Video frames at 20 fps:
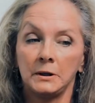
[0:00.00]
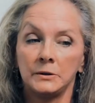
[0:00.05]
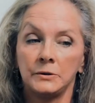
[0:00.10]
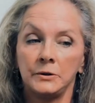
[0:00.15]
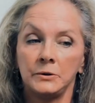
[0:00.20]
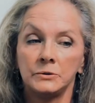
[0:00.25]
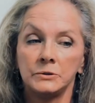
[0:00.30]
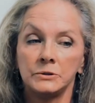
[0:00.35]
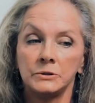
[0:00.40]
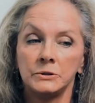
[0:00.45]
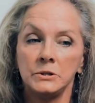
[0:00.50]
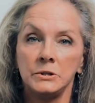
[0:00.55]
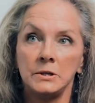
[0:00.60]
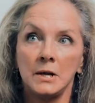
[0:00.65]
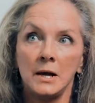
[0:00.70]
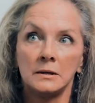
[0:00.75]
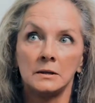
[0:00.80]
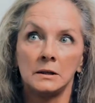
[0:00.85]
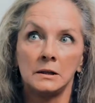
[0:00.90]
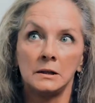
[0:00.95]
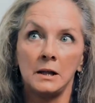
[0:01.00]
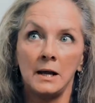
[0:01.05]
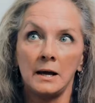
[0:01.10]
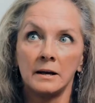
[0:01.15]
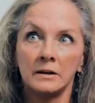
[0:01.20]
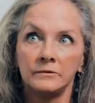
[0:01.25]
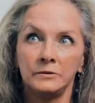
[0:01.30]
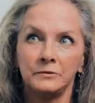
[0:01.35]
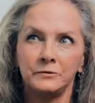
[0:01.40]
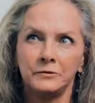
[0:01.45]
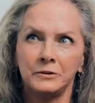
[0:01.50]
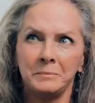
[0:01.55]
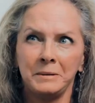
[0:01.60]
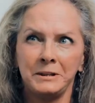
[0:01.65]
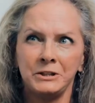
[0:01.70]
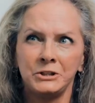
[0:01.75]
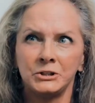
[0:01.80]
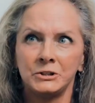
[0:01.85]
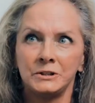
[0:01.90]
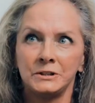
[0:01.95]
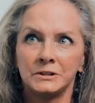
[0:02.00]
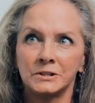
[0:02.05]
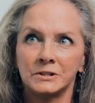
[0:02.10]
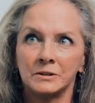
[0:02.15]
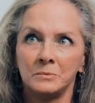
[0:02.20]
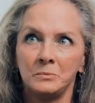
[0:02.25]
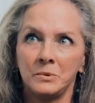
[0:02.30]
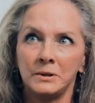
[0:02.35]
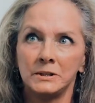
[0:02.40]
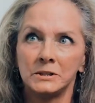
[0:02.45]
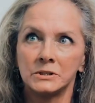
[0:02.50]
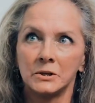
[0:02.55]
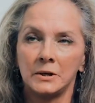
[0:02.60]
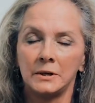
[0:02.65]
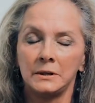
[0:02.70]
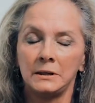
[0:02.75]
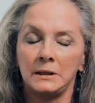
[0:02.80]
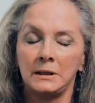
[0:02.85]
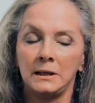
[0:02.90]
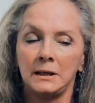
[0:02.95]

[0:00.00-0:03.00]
there's not a lot of information in some ways on it.